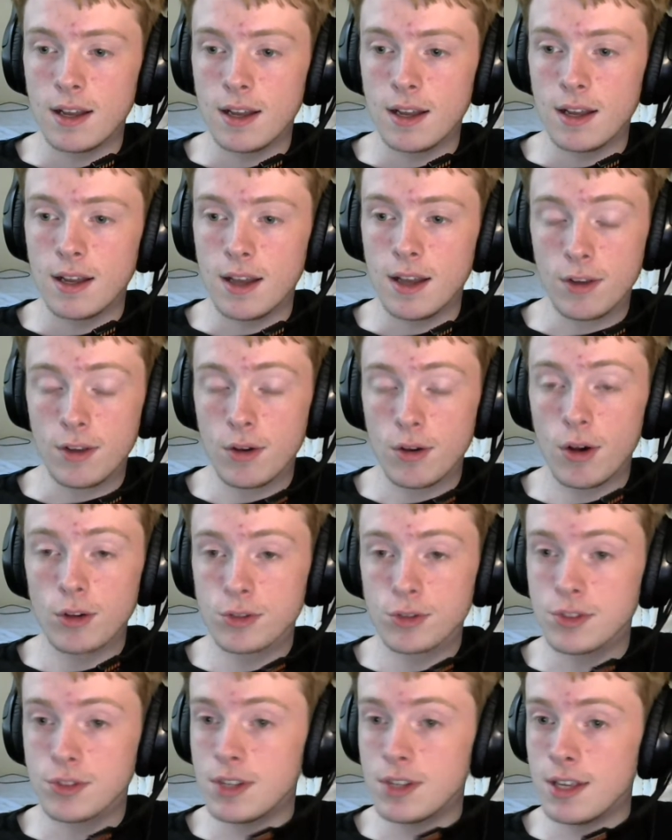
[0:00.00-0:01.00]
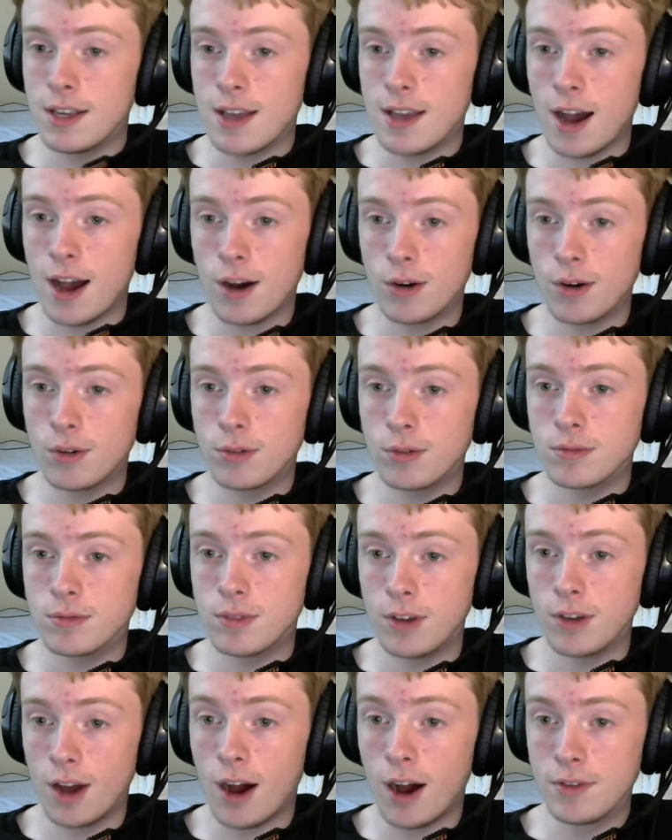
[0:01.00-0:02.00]
And you also see how
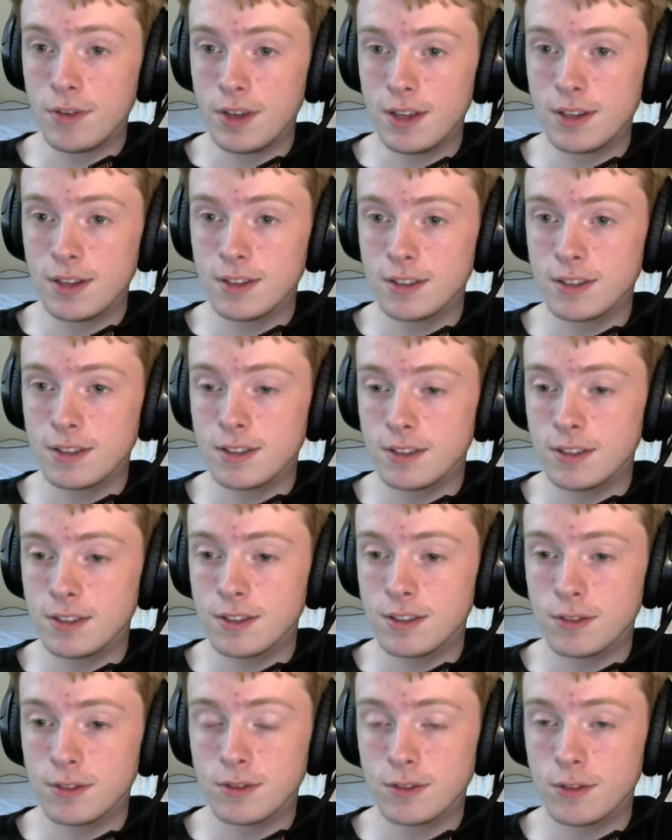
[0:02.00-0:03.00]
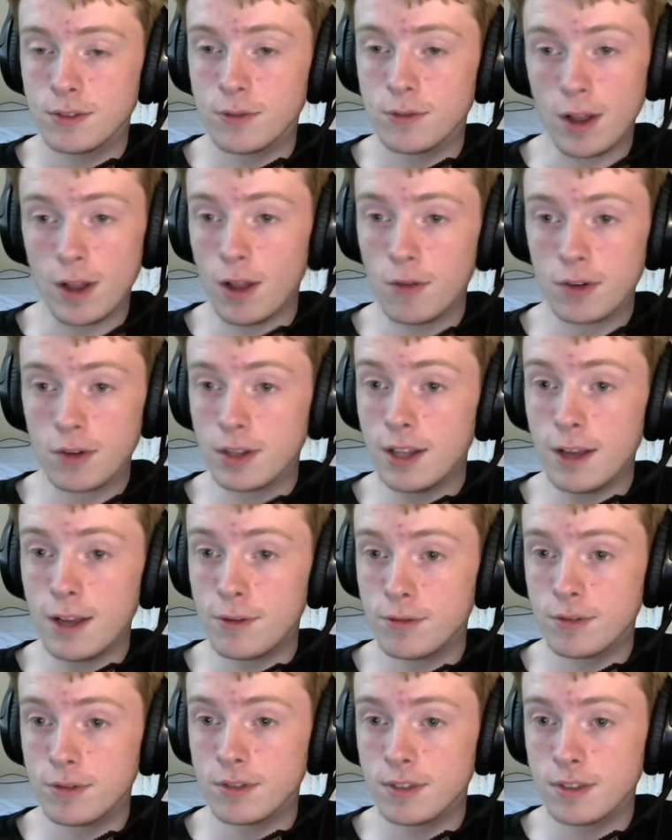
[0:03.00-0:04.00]
Navi fell off a
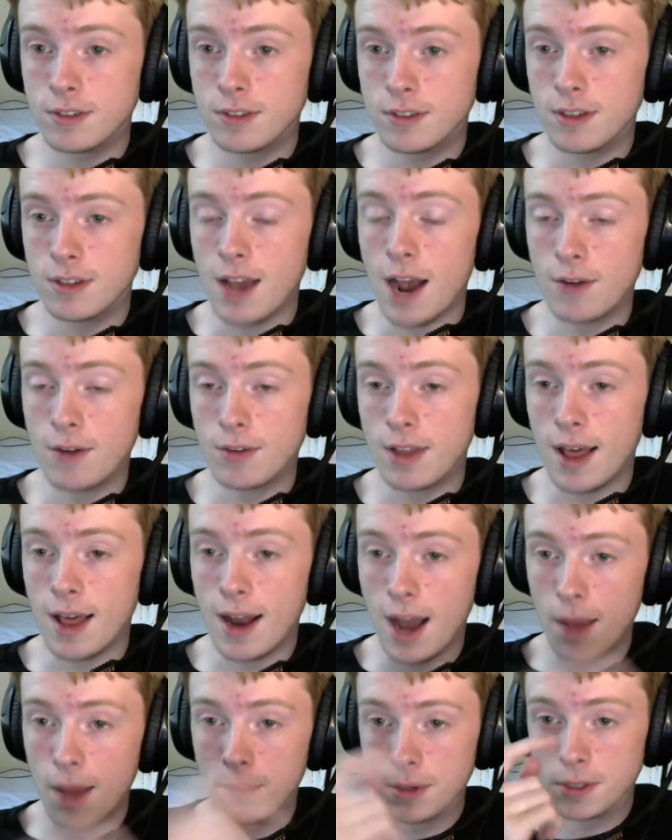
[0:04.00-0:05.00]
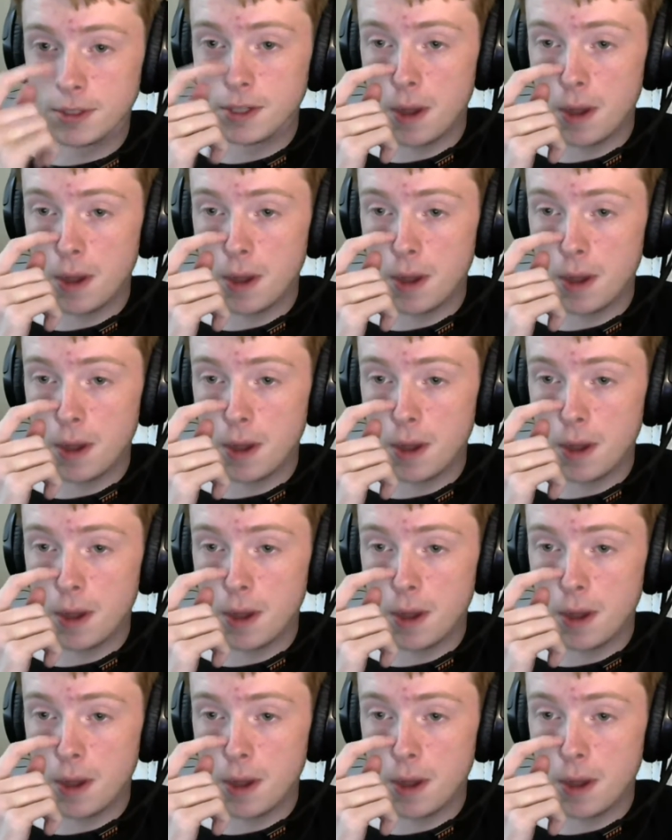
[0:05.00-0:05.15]
cliff after that happened.